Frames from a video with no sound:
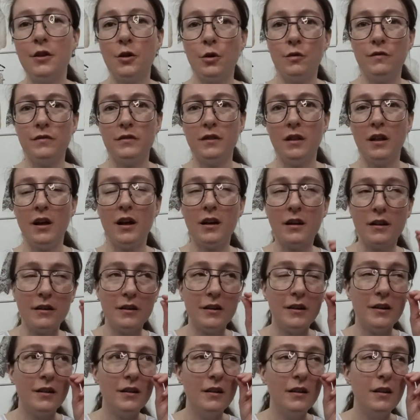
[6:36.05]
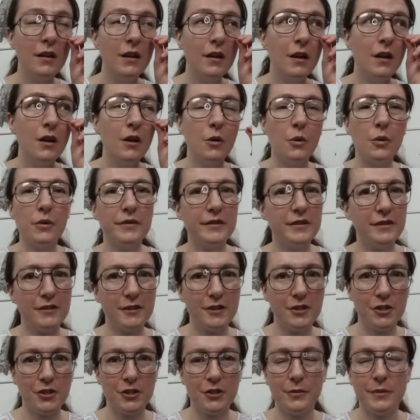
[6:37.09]
overlocker or the
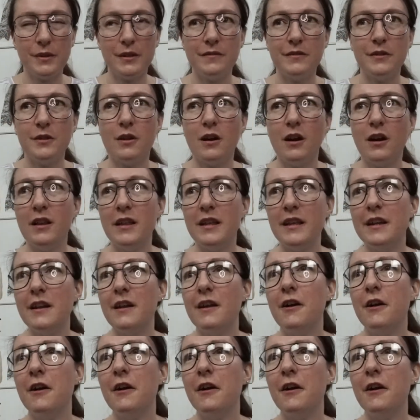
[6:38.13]
serger, whatever you call it.